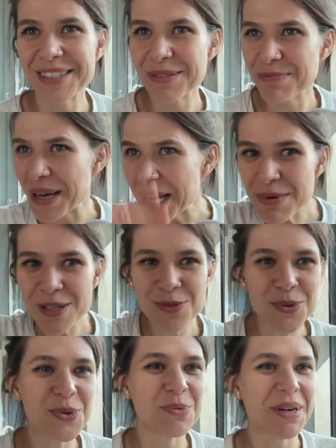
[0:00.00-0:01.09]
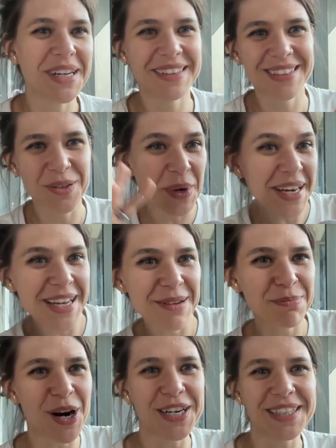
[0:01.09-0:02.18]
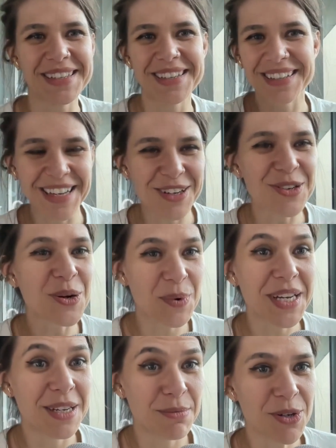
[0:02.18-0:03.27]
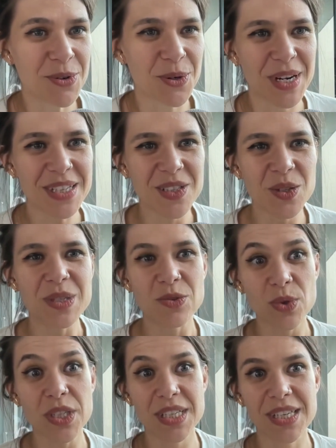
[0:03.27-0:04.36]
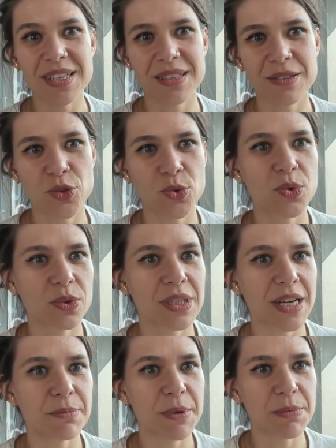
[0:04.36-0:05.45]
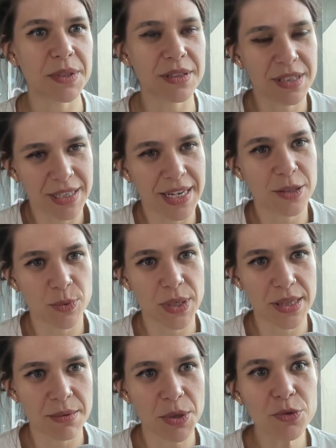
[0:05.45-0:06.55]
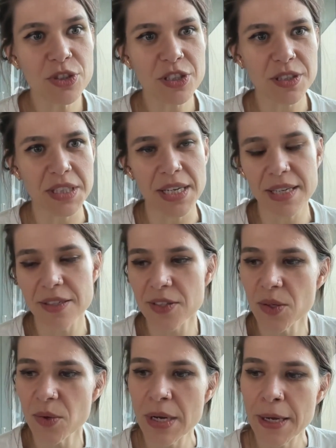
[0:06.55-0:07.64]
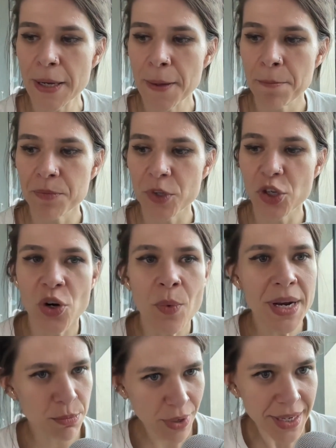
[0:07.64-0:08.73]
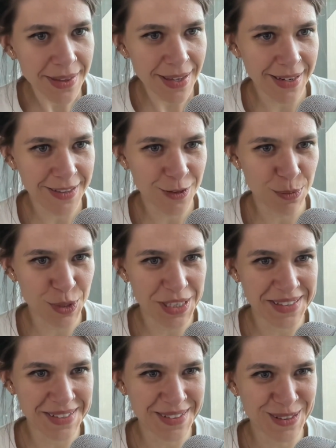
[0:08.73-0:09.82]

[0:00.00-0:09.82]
baby's room and the wedding party and I don't know what in Miro, right? So it's really a tool that people connect with emotionally. And so you don't want to break that experience.